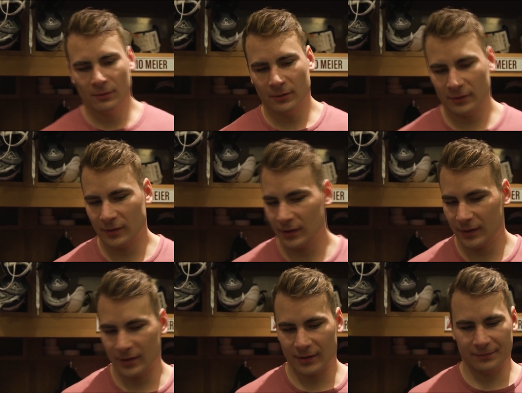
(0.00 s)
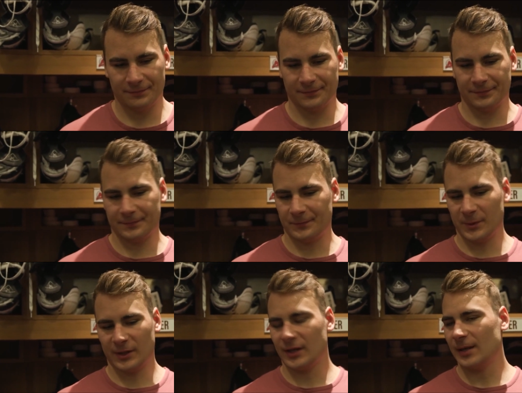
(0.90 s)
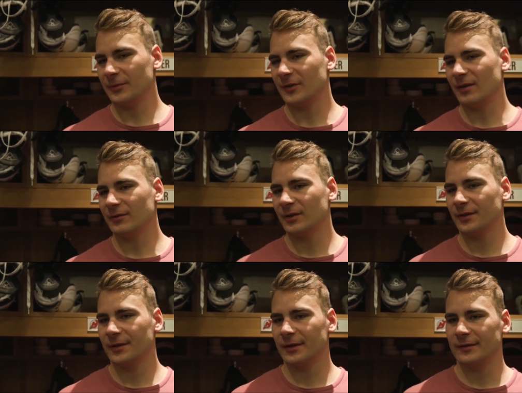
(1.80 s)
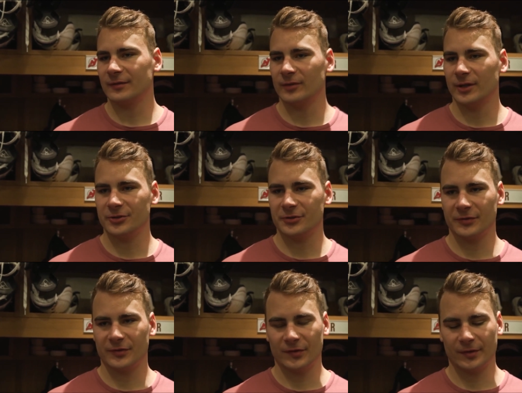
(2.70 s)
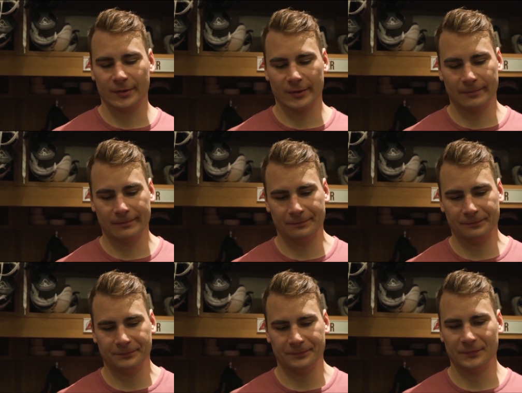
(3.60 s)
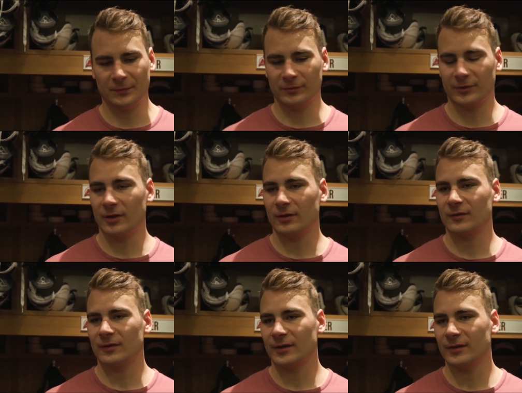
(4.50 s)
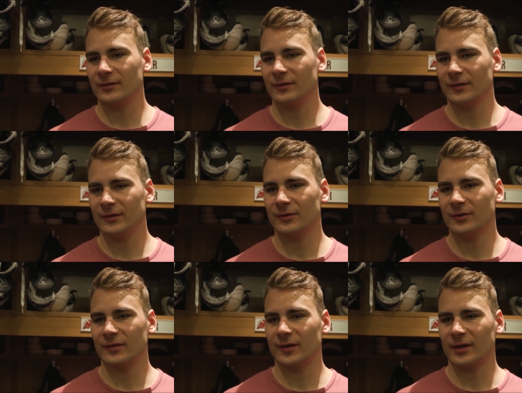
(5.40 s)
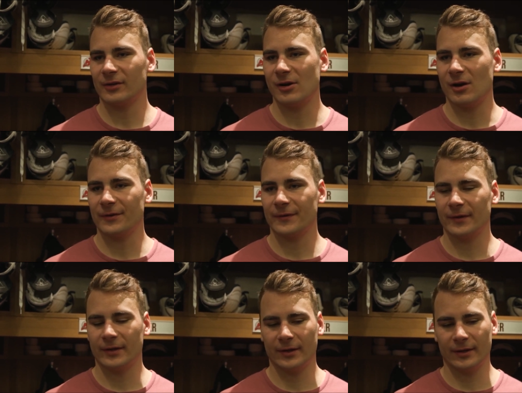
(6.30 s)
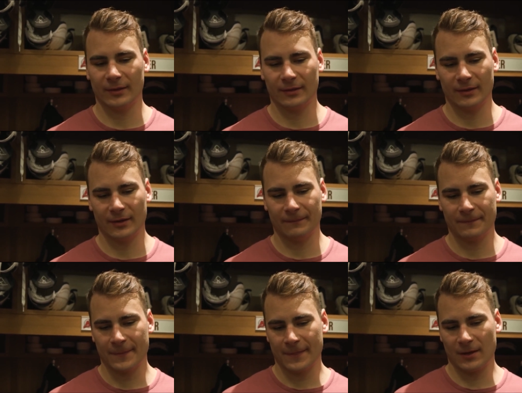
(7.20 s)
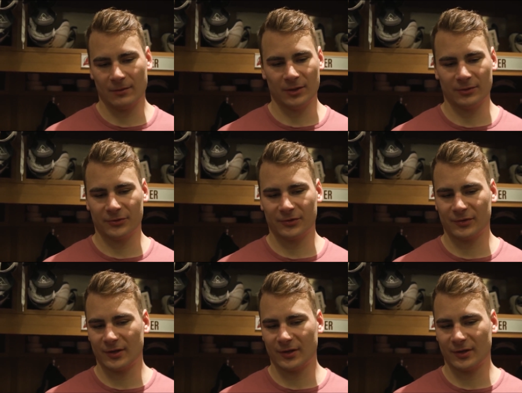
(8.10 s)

Well, I think uh, winning Game Seven against the Rangers. Um, moving on to the to this to the second round, and uh, yeah, I mean it was